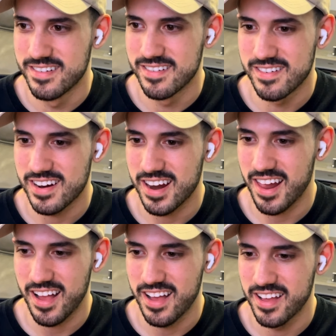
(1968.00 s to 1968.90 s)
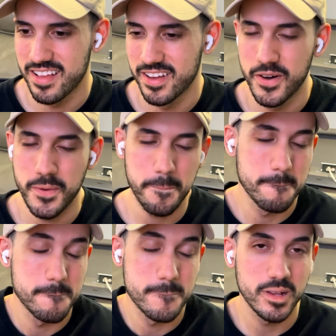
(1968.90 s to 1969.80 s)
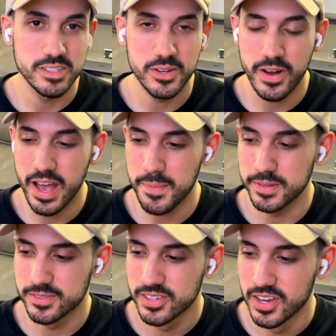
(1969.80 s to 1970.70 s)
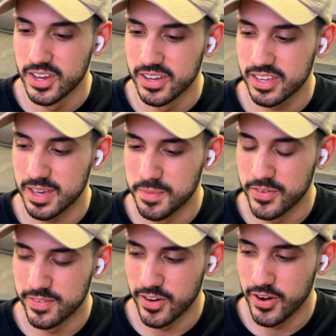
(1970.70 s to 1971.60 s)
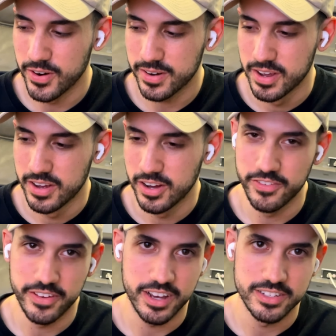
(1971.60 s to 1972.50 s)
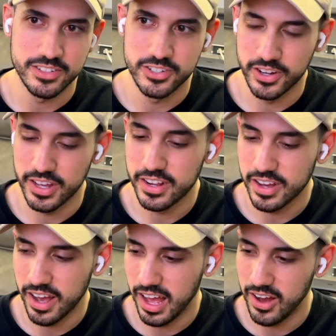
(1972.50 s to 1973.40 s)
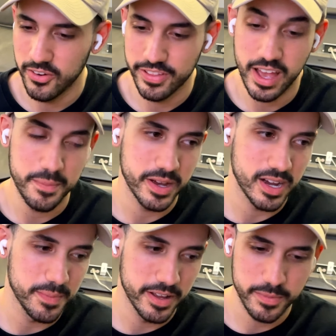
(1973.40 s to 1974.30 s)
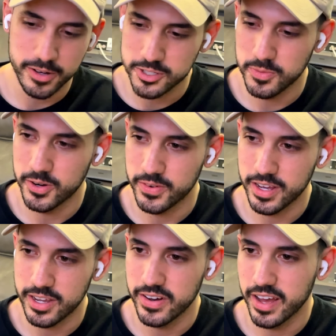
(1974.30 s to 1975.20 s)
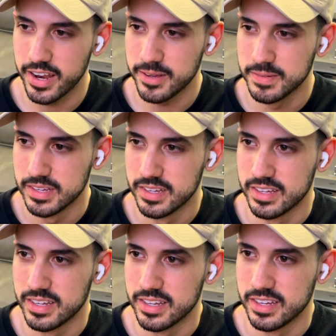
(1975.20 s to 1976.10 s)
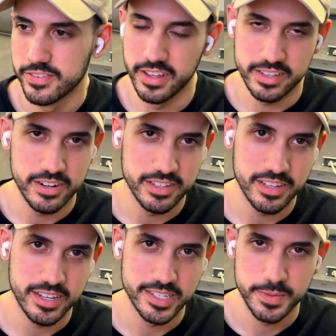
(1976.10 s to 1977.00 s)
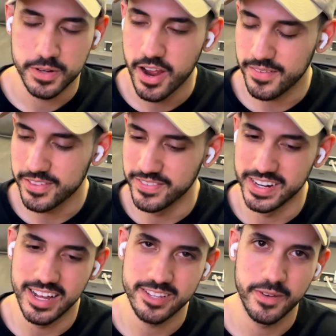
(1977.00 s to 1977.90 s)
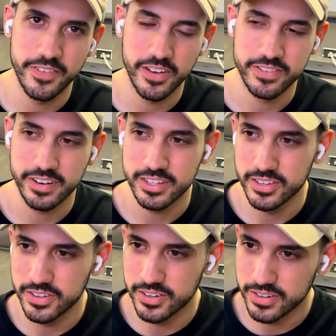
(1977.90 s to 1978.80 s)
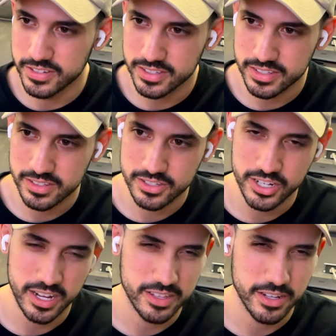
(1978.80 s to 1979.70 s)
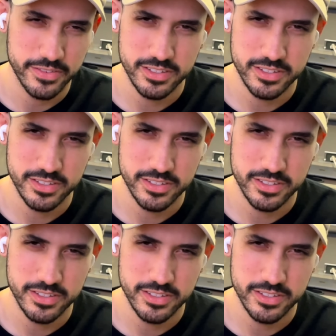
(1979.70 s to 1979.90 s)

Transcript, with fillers: Ugh. Well, see what happens. Keep moving forward. Hopefully you guys enjoyed. Hopefully I pick up on a bunch more when I go at it. If you like to like and subscribe to me a lot, so feel free to check out the other videos in